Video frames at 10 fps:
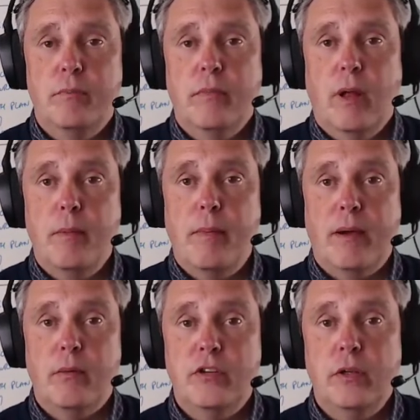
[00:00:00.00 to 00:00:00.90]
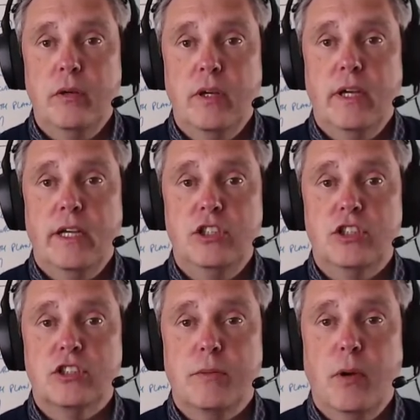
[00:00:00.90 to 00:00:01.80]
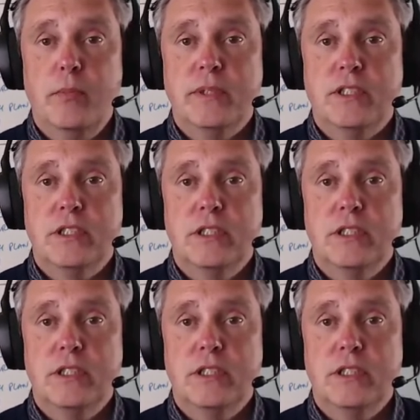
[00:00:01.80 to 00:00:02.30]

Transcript: I'll be back with you in just a moment.